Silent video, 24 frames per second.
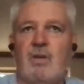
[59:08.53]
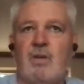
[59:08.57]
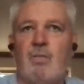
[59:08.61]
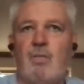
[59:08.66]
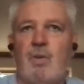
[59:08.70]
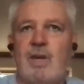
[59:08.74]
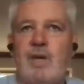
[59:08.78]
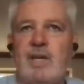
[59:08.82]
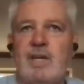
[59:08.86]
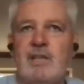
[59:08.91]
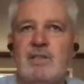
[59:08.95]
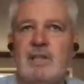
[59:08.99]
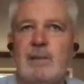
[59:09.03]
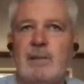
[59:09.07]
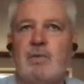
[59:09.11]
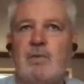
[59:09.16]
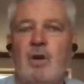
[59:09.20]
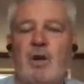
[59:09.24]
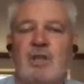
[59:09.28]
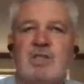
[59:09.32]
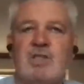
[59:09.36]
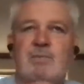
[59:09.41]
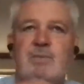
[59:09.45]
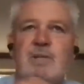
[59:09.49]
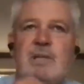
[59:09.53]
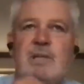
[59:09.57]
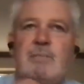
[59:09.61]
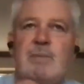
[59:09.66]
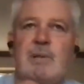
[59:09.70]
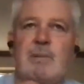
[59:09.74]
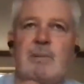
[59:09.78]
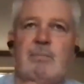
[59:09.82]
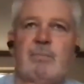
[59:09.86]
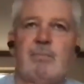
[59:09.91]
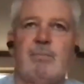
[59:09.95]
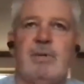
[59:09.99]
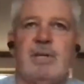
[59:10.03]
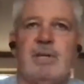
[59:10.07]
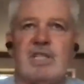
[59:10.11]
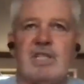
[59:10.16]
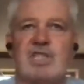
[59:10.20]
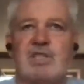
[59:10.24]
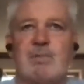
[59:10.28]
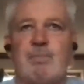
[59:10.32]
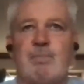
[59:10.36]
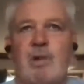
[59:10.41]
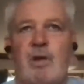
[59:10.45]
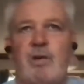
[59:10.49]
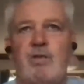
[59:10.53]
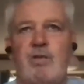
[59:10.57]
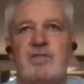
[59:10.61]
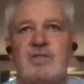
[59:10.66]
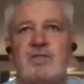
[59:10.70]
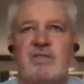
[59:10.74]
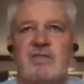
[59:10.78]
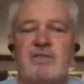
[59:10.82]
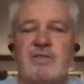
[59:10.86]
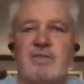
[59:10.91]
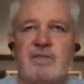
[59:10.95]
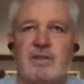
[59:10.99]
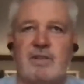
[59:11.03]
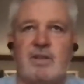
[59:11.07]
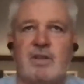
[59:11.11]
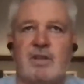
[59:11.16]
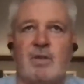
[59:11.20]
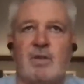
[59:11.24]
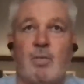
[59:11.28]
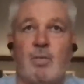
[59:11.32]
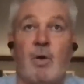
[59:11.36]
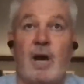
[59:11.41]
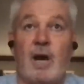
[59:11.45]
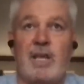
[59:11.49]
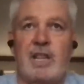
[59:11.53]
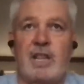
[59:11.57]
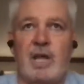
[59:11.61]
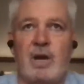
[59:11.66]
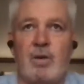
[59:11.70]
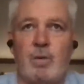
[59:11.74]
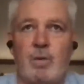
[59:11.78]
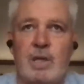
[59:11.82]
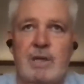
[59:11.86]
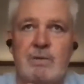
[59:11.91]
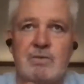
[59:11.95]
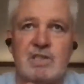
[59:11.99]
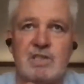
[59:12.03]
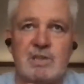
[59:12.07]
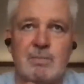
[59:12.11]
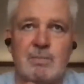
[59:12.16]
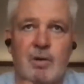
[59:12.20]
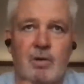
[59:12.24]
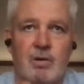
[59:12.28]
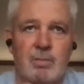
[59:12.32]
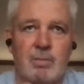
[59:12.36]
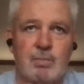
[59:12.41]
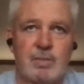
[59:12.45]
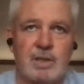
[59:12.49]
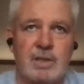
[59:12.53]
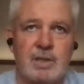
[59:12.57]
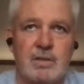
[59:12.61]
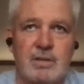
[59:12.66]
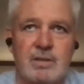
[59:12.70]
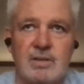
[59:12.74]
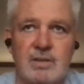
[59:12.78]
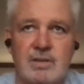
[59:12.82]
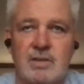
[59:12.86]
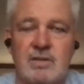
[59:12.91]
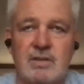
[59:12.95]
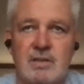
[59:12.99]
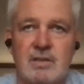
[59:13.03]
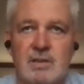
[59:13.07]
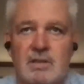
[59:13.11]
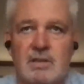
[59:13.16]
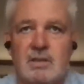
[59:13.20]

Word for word: we can sometimes be a bit, bit explosive in the way that we respond, because